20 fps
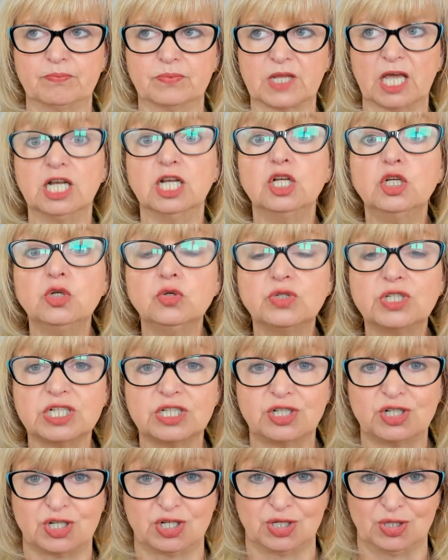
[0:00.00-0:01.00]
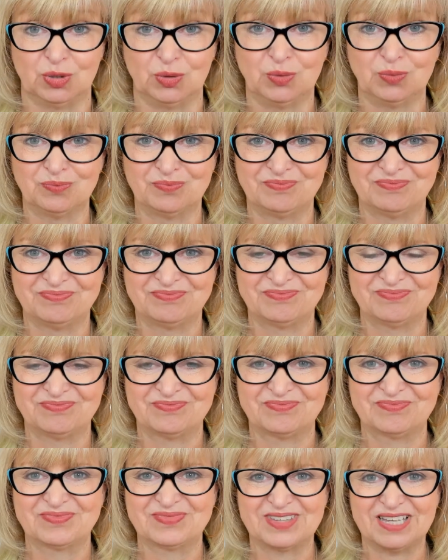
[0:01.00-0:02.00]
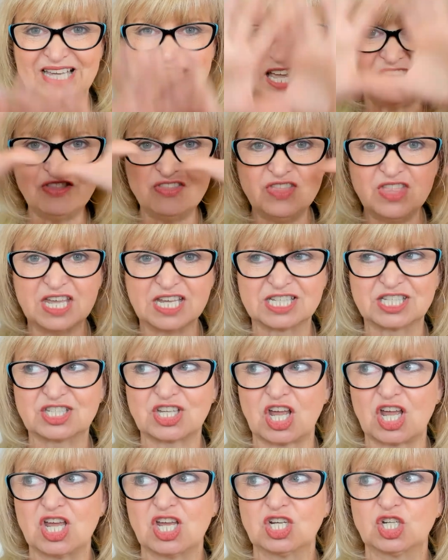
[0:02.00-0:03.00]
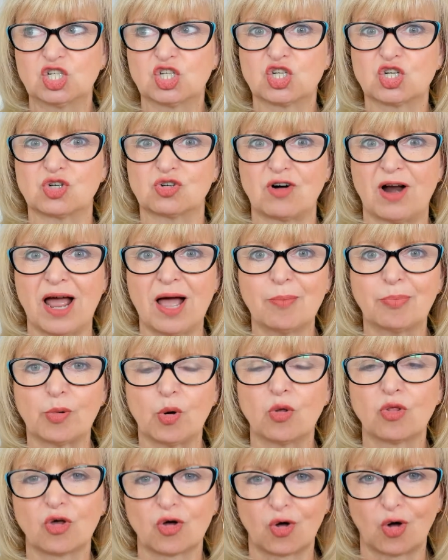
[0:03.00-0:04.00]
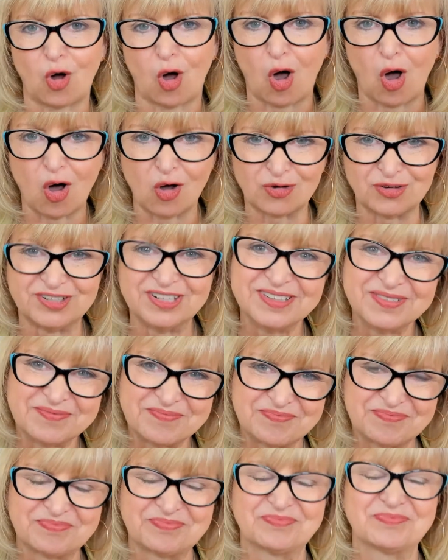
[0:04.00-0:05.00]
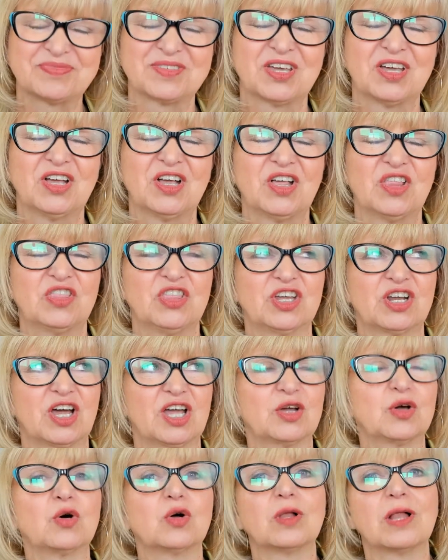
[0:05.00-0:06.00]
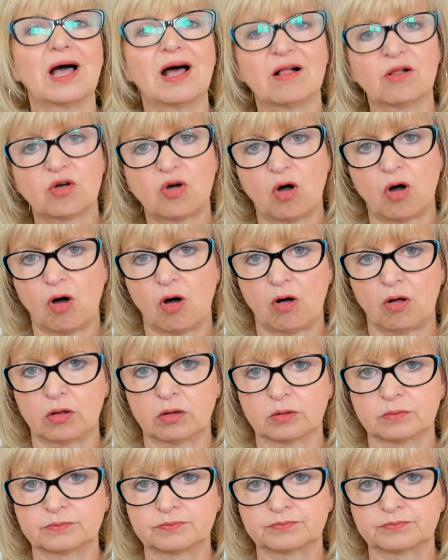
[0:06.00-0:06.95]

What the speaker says: alluded to in this trap or the con that I call alcohol